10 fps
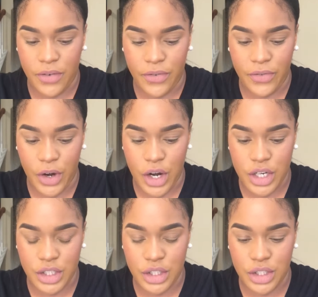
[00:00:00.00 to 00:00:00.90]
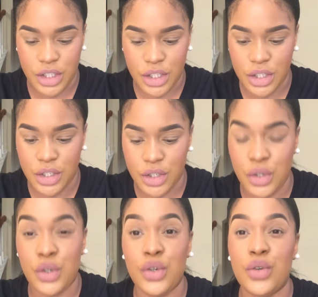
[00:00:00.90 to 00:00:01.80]
first
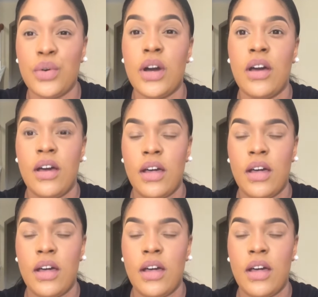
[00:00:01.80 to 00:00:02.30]
do